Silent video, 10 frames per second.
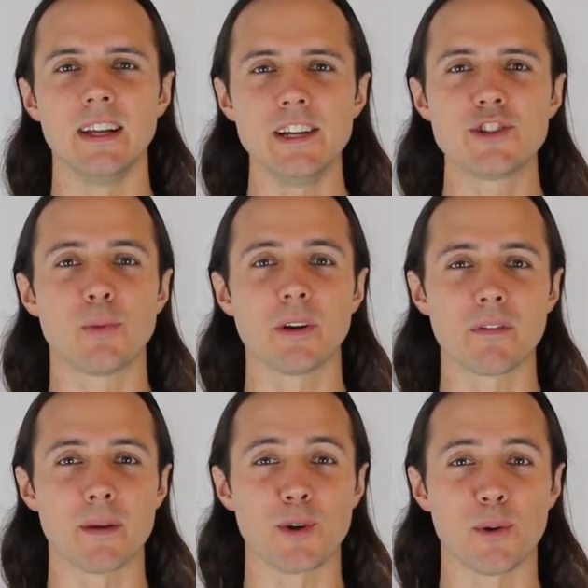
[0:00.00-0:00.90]
each one of
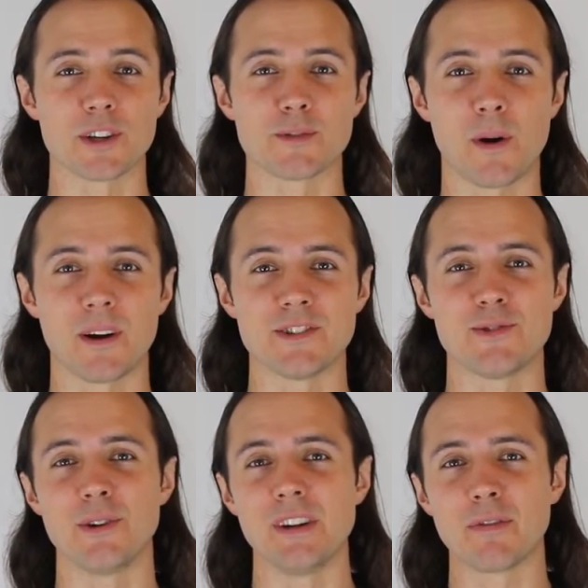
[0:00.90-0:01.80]
them corresponds
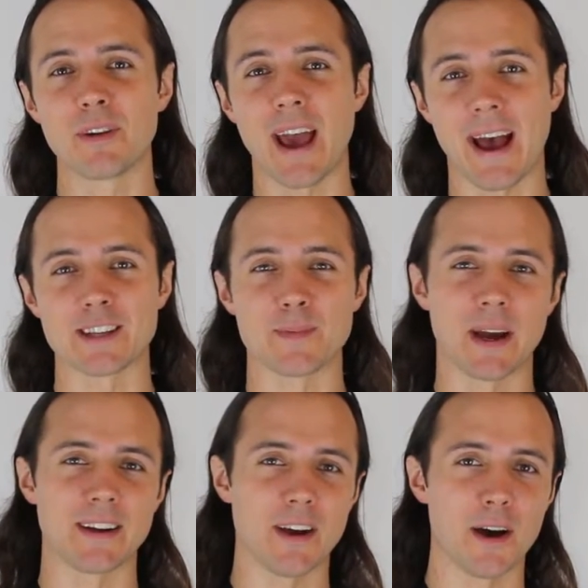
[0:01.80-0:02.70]
to a different
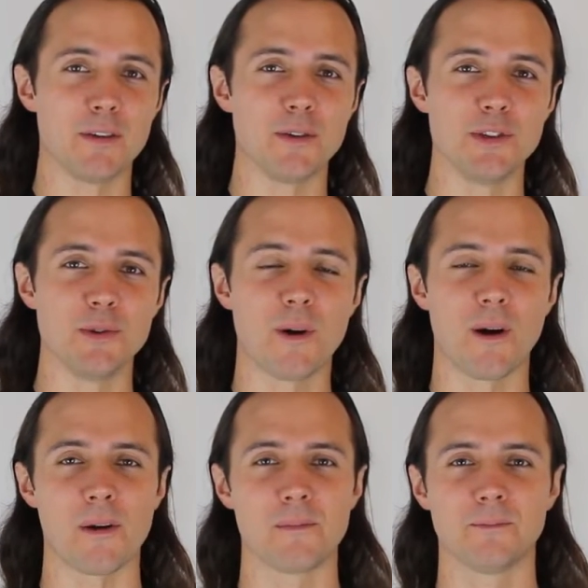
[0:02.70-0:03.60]
aspect of who you
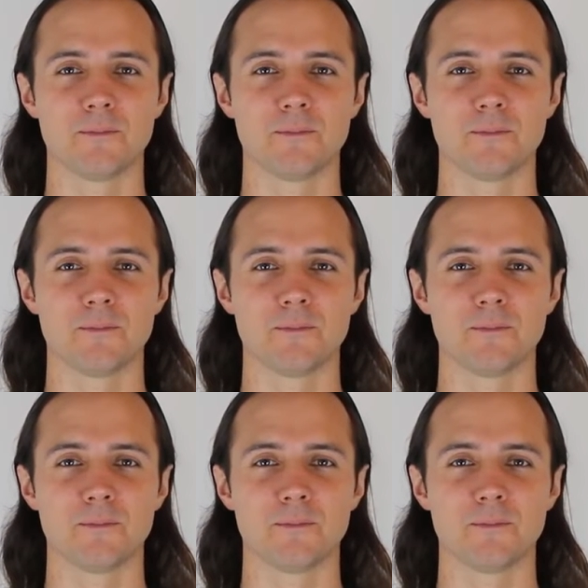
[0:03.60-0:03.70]
are.